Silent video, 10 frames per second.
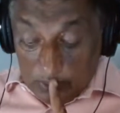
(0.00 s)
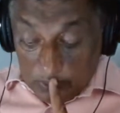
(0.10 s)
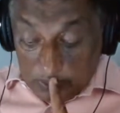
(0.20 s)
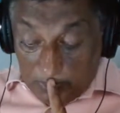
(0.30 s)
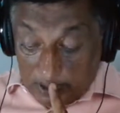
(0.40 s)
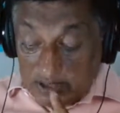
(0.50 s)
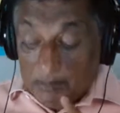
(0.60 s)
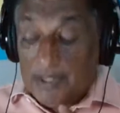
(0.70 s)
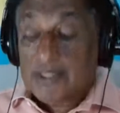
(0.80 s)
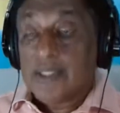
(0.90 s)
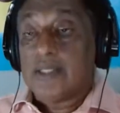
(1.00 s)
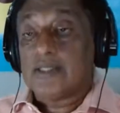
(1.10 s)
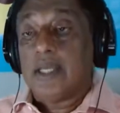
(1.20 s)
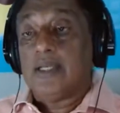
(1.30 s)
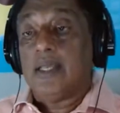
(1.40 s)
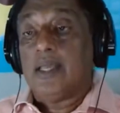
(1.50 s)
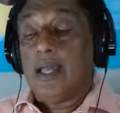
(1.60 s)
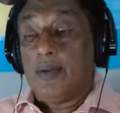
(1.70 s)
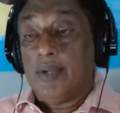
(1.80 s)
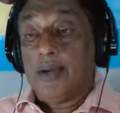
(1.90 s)
the responsibilities that they
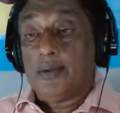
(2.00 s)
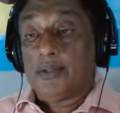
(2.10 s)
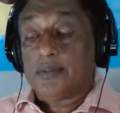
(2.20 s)
carry out.